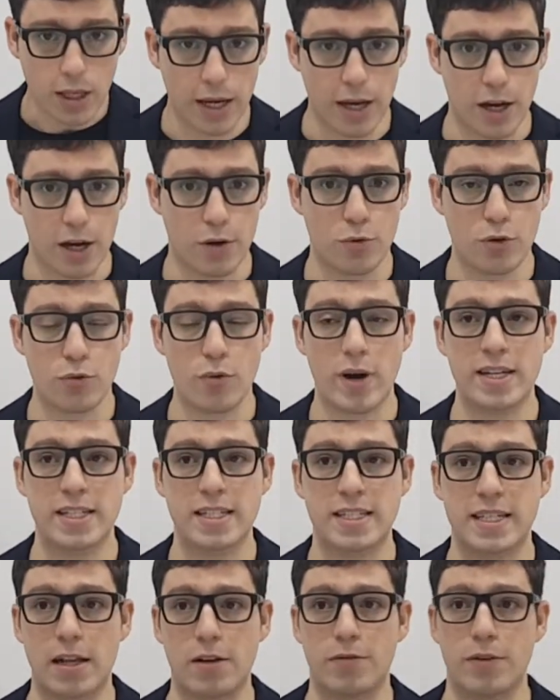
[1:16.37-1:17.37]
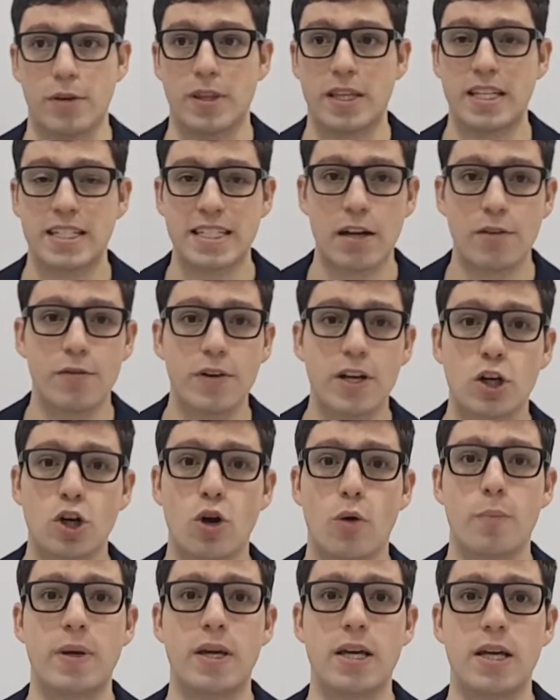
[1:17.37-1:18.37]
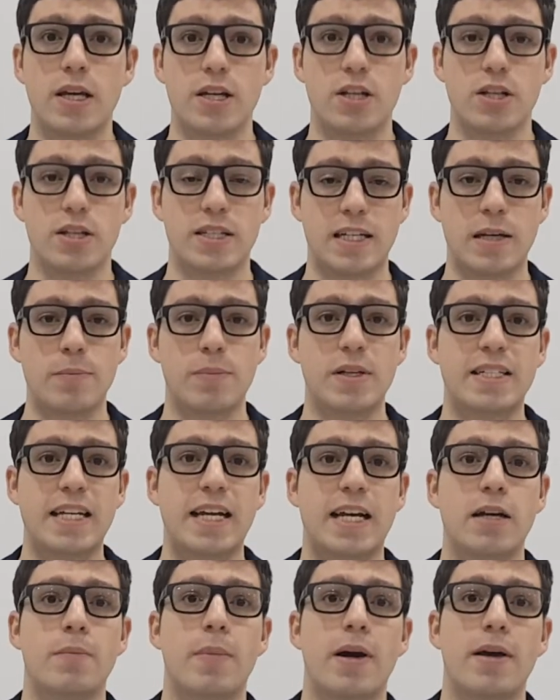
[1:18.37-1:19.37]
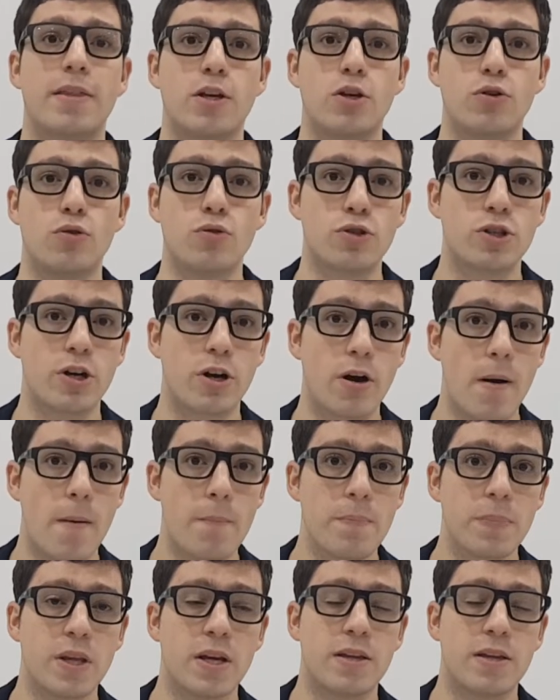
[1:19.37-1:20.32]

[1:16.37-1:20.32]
requires a selfie. The selfie cannot be simply taken by the user.